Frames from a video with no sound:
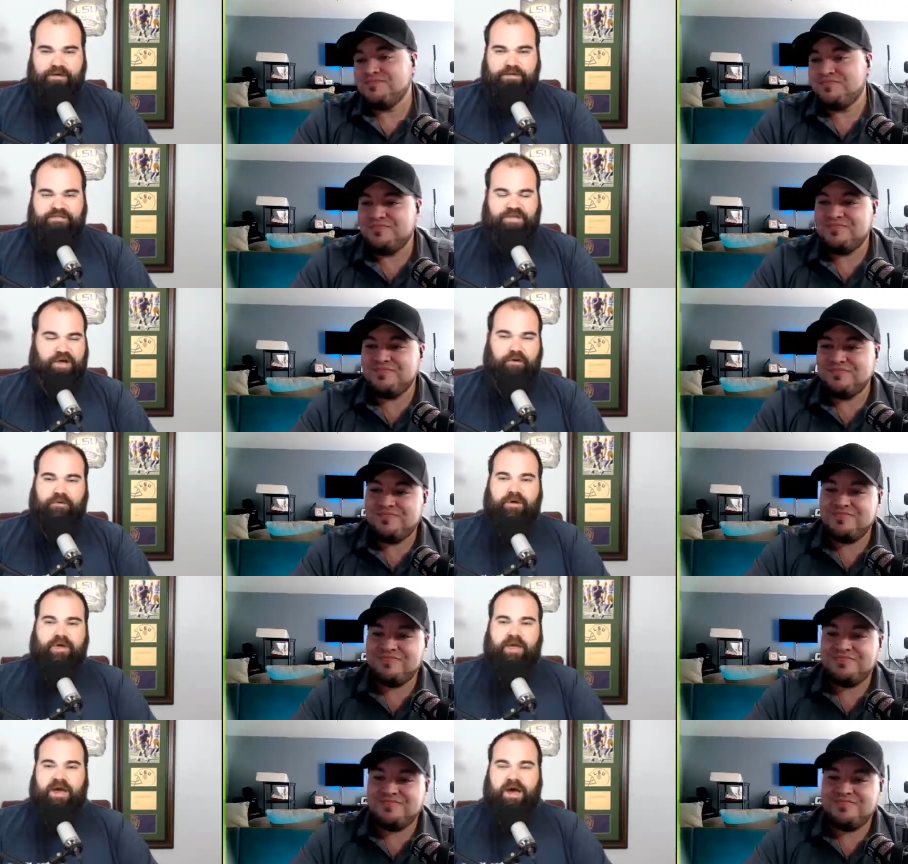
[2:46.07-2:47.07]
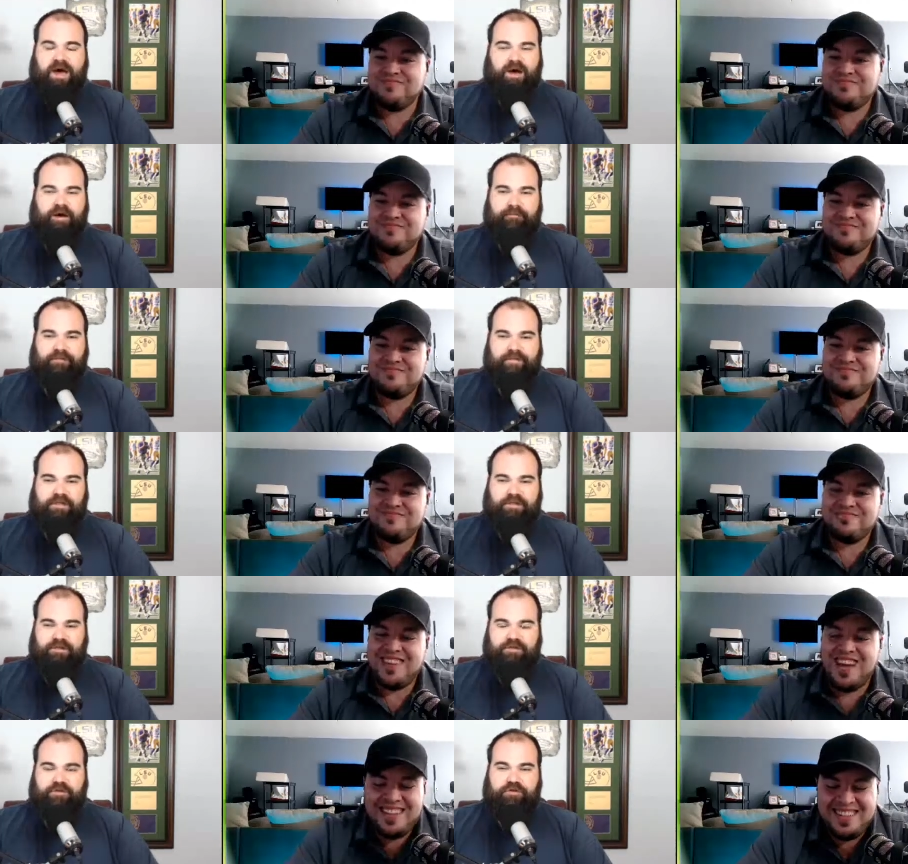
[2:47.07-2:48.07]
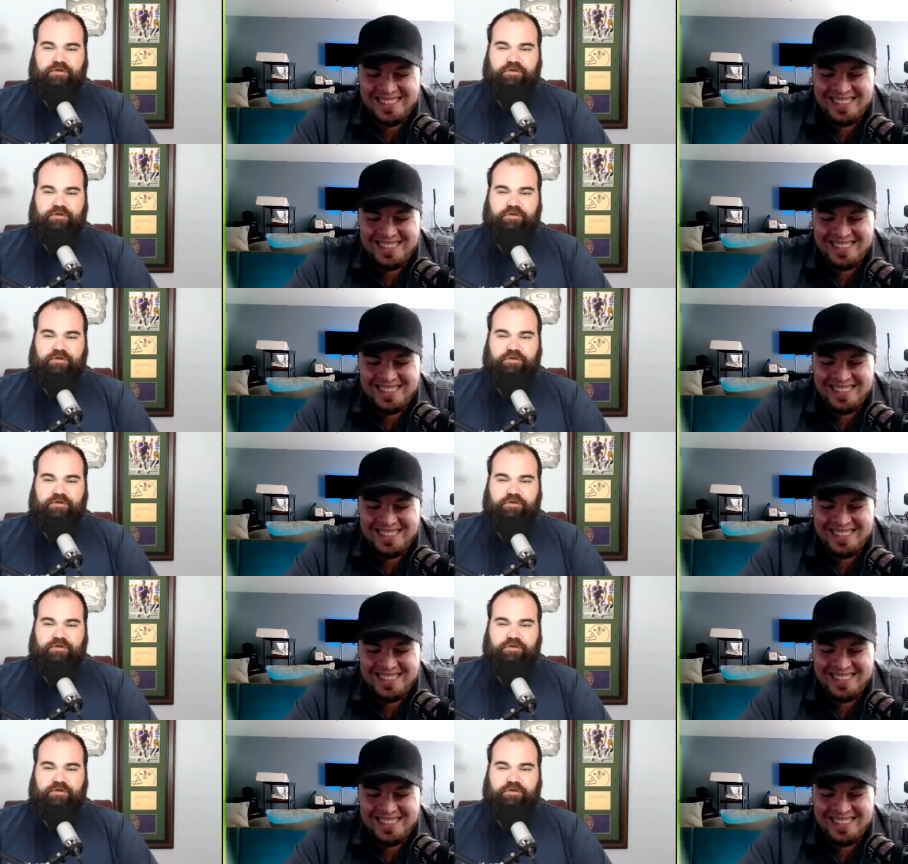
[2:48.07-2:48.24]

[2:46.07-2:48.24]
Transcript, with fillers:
Speaker 1: So um, you're